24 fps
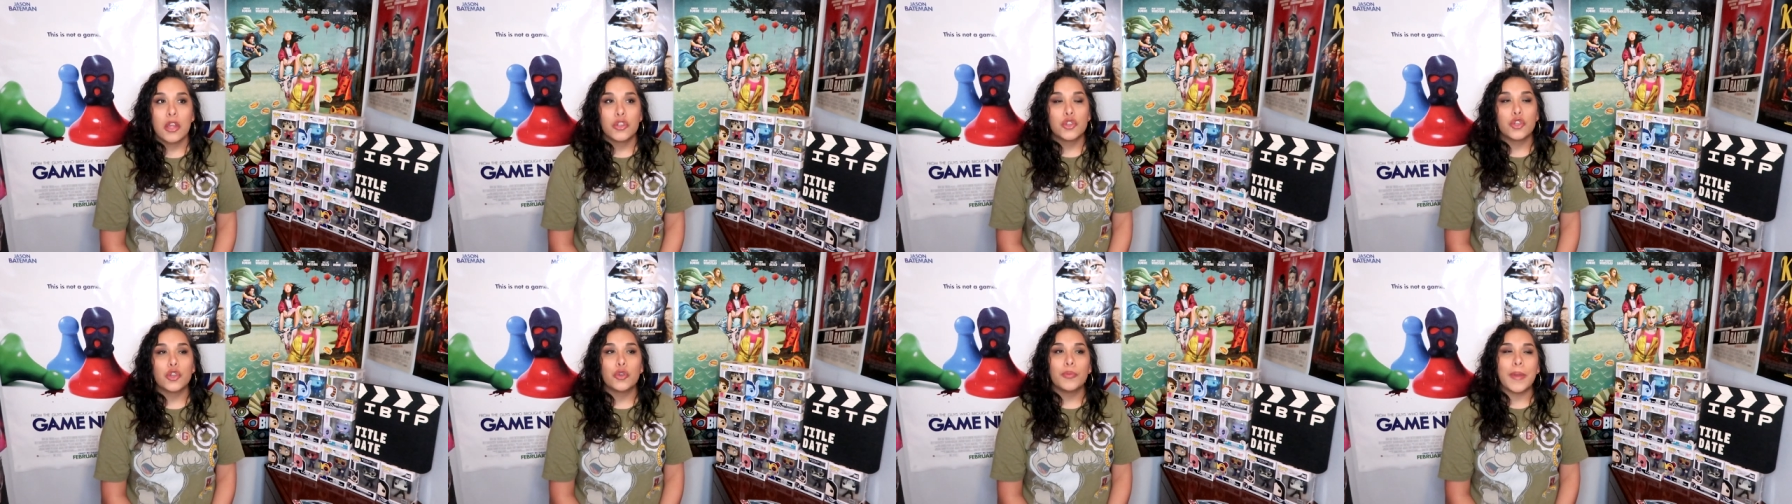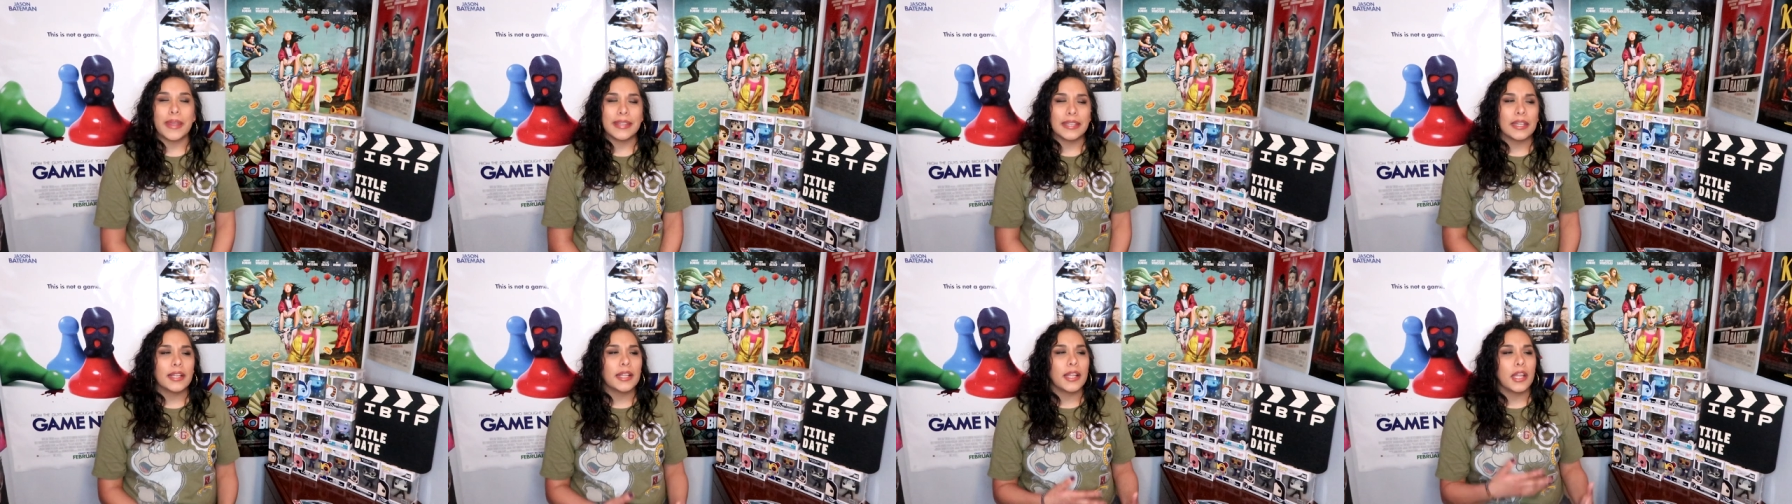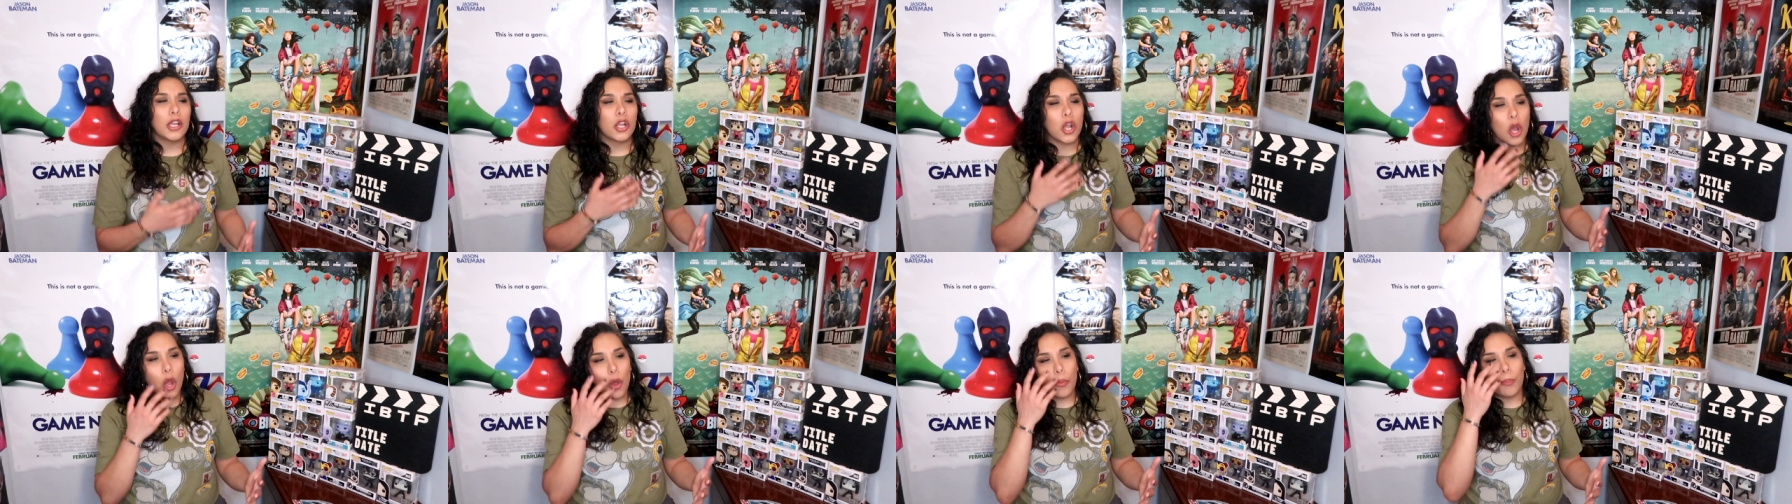to
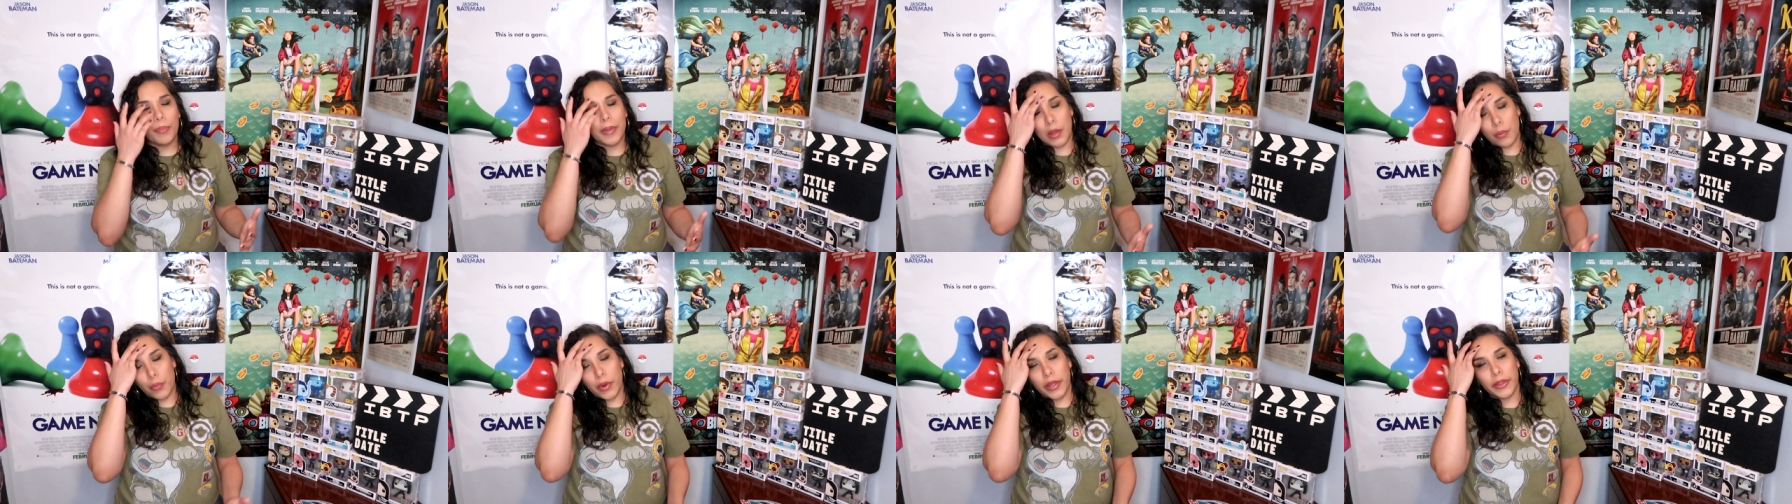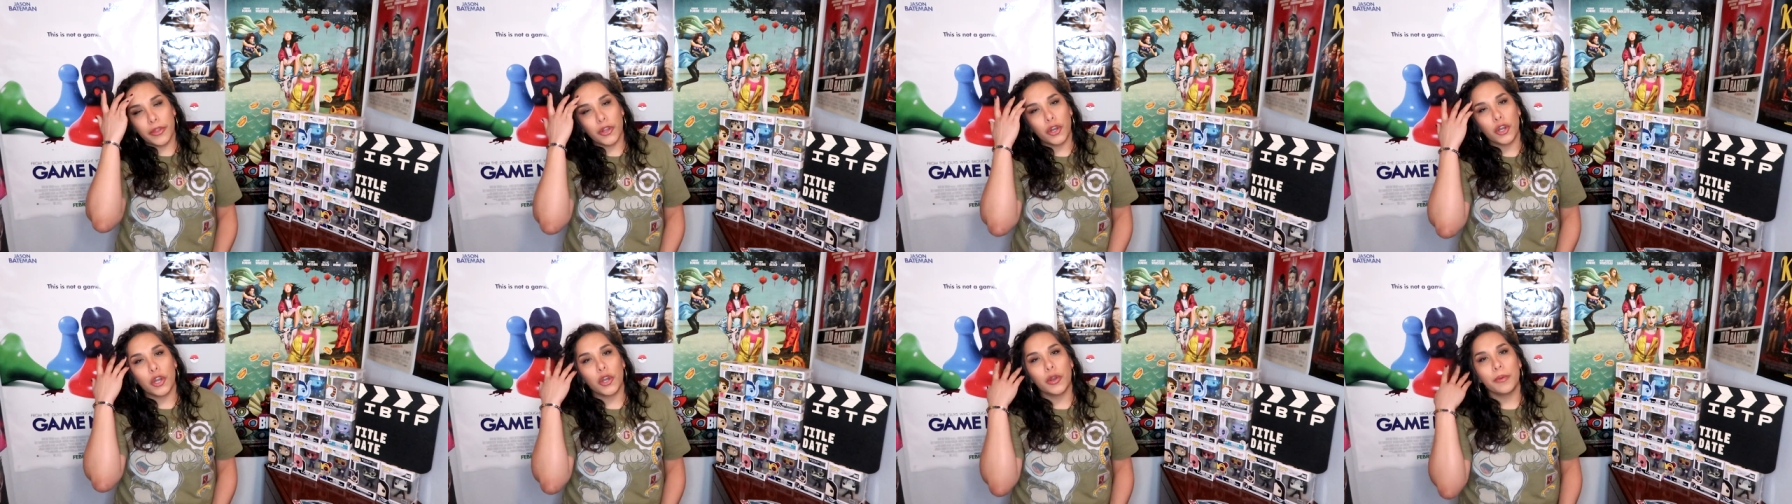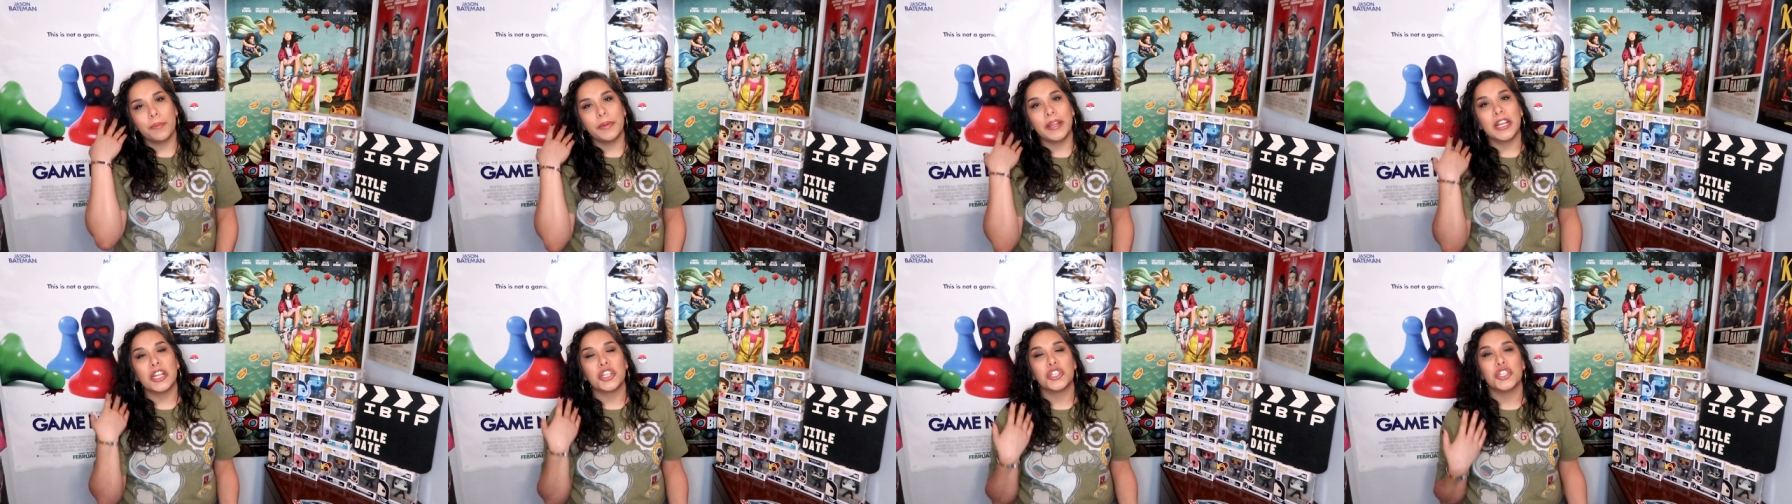basically go be with
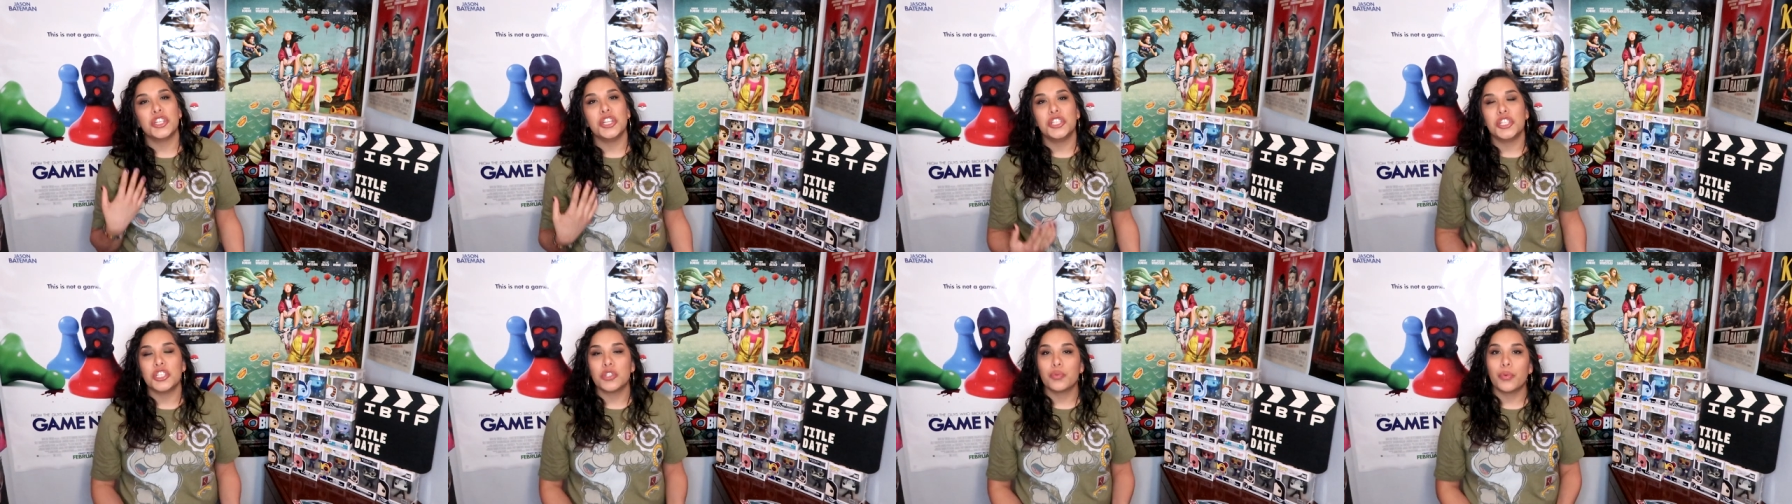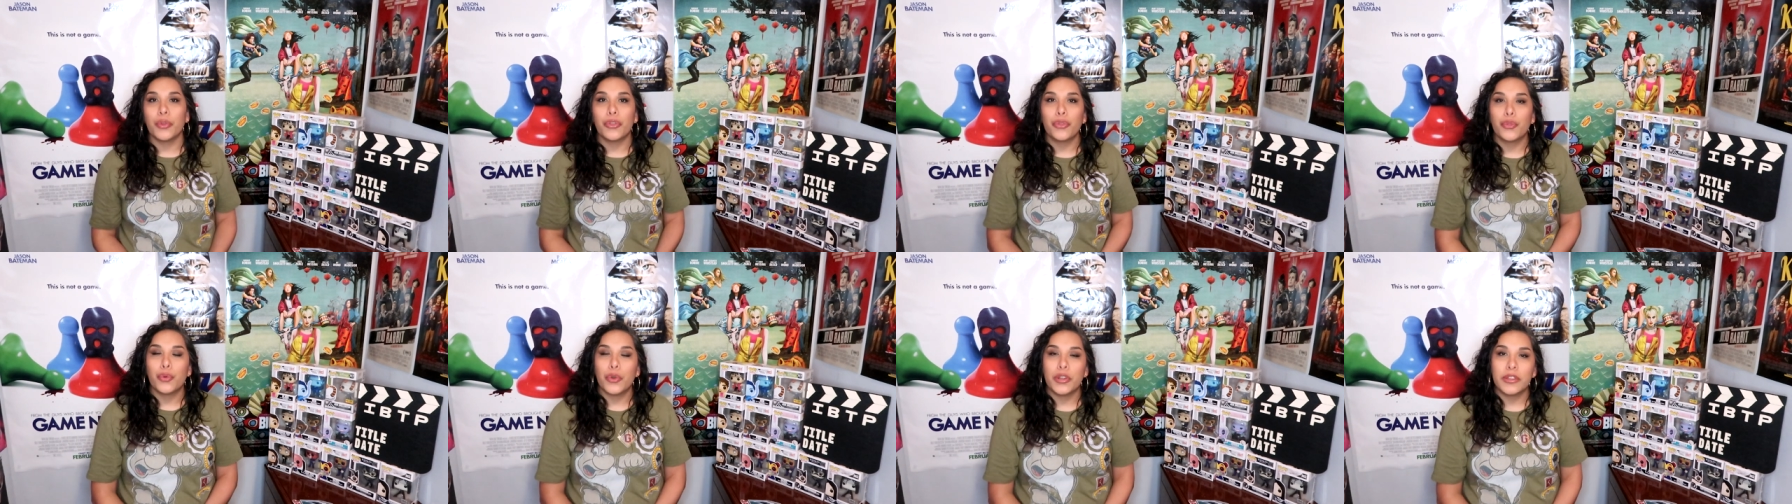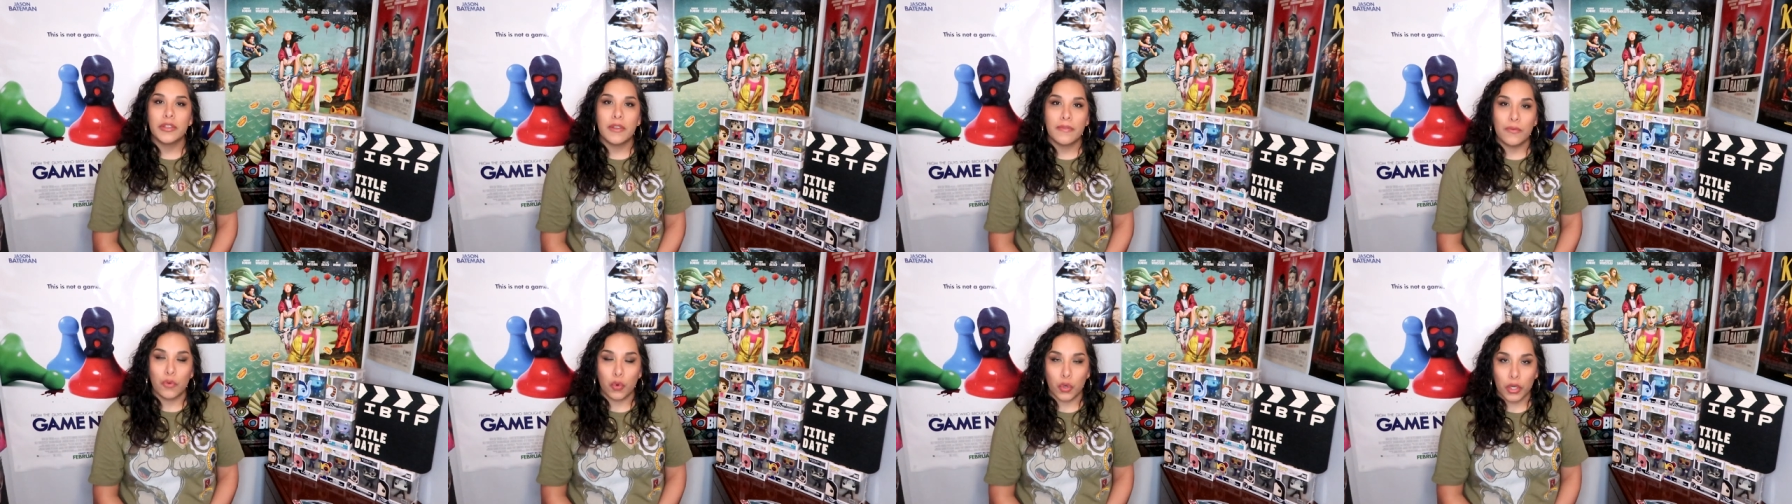her because she just went through
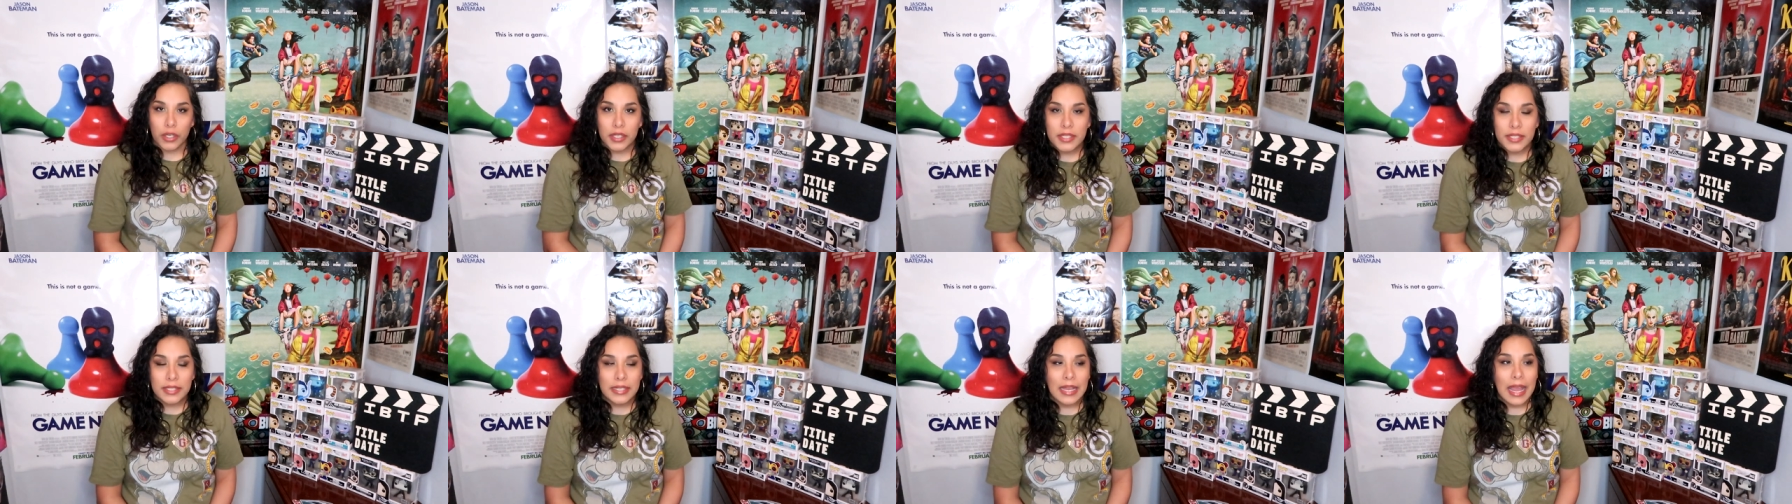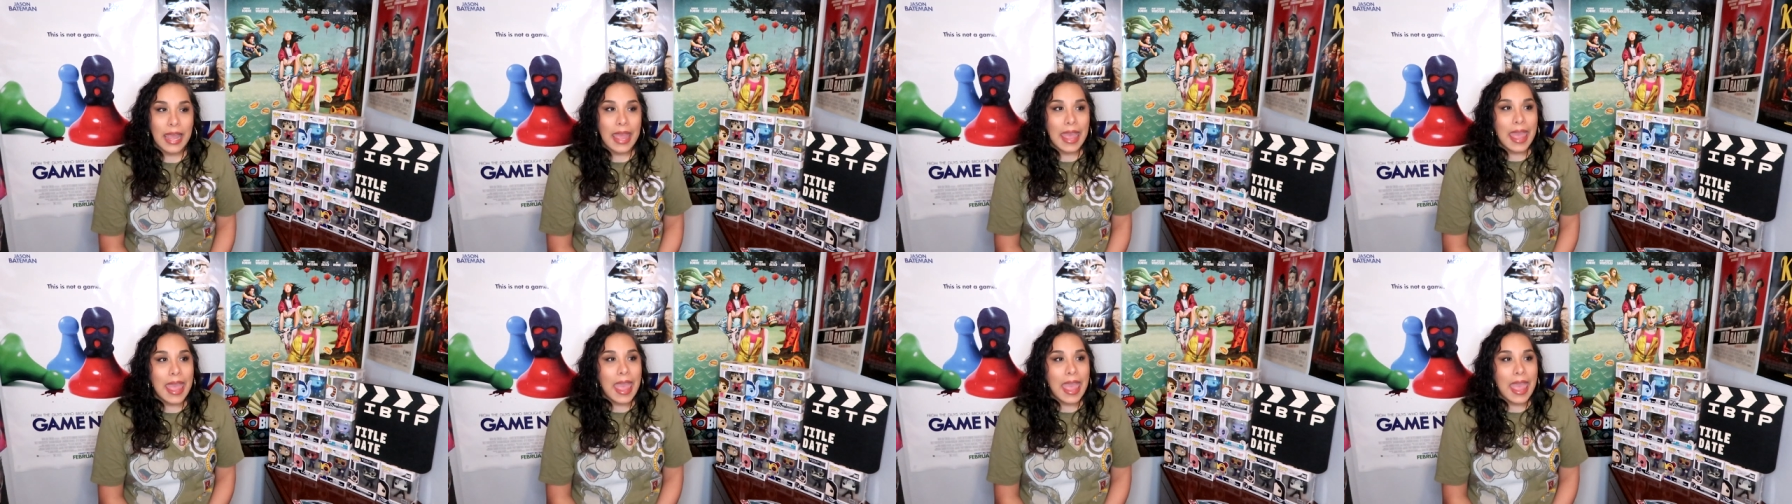a divorce.